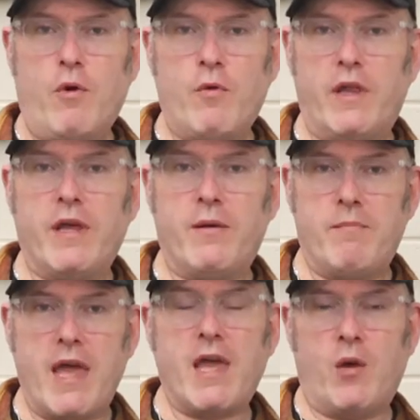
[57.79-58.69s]
We're really
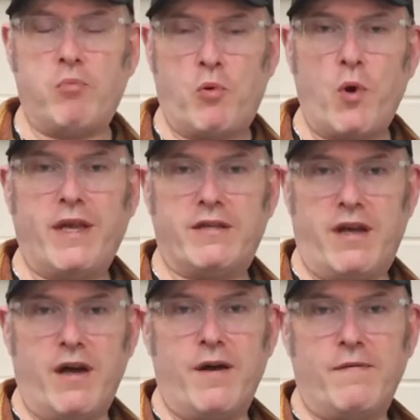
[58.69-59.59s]
making a point
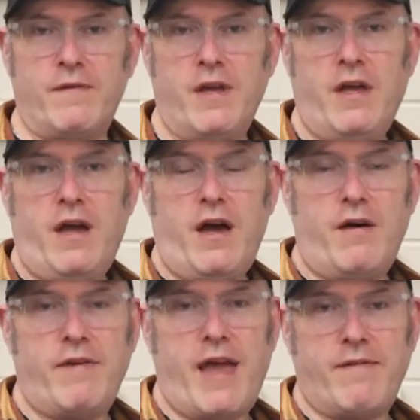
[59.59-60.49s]
of
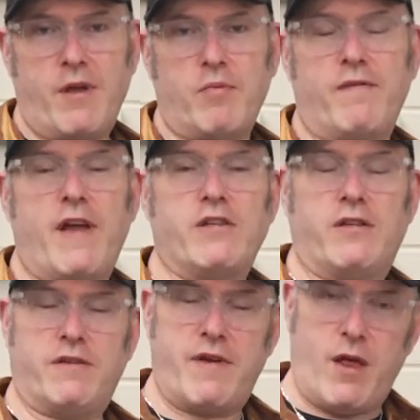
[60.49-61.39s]
of having
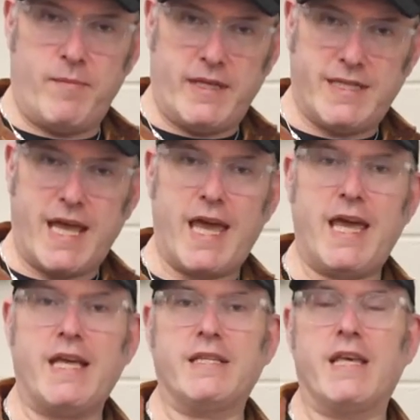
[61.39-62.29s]
professional development
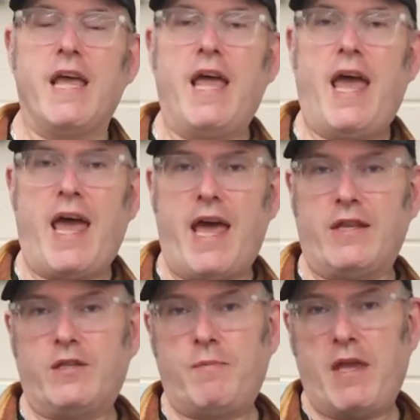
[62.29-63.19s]
days
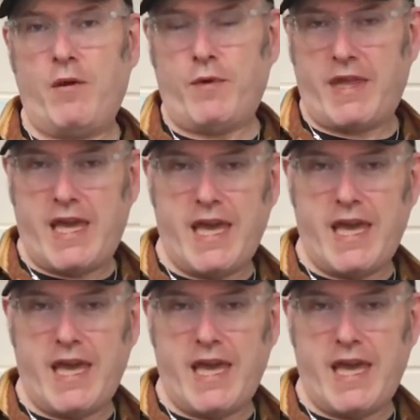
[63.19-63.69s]
and speaking with